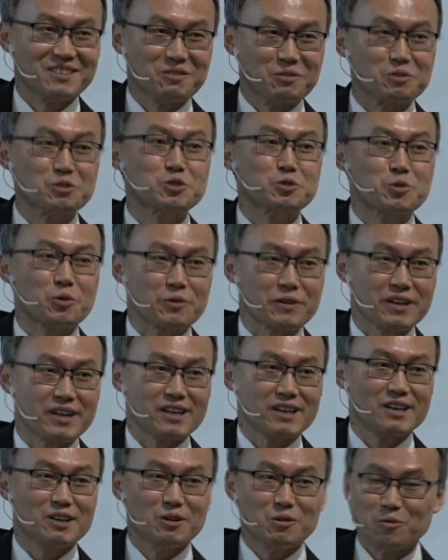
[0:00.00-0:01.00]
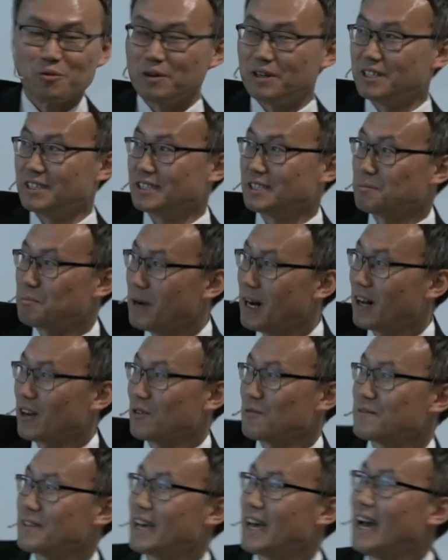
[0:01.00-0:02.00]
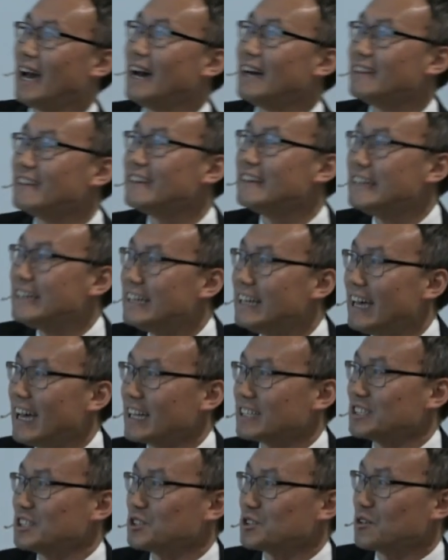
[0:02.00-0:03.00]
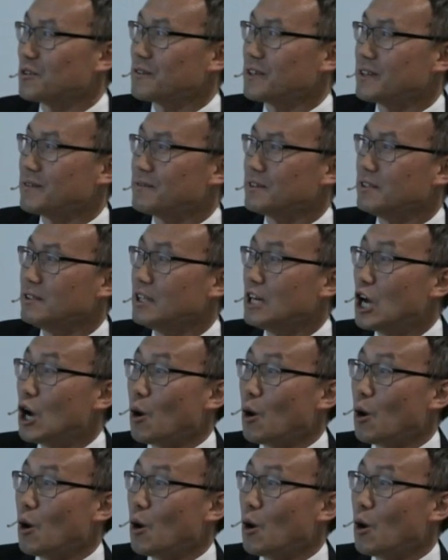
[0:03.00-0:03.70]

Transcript: North Korea was part of that axis of evil.